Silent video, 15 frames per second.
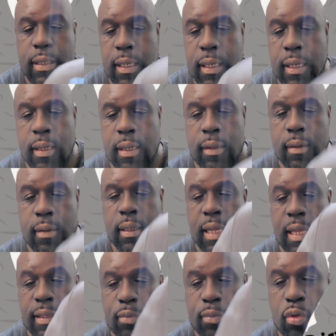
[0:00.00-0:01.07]

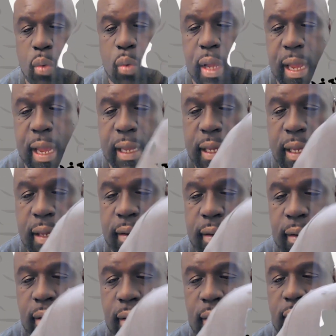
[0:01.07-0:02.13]
got some swag here,